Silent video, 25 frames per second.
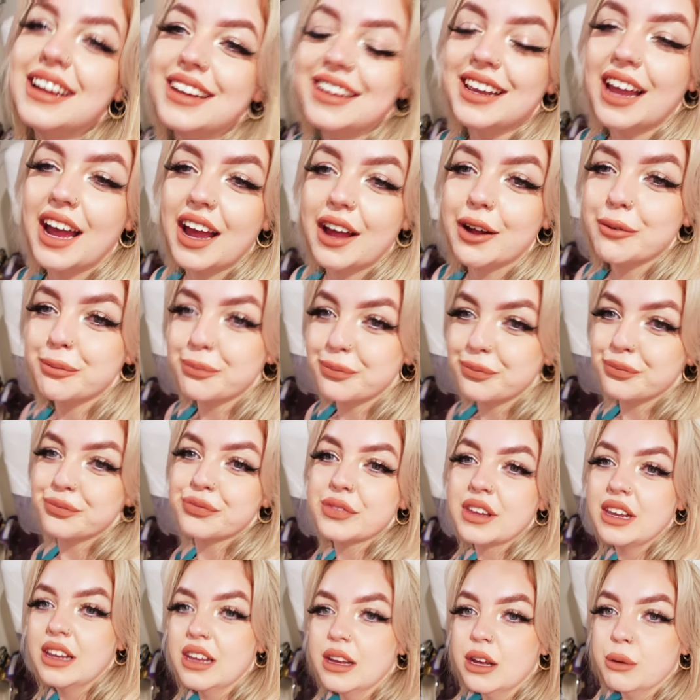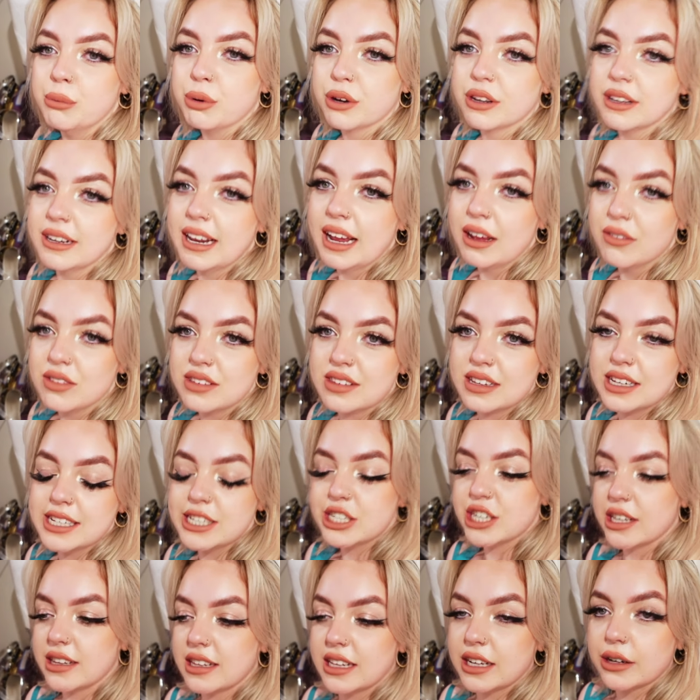Yeah. Brooke and I haven't seen each other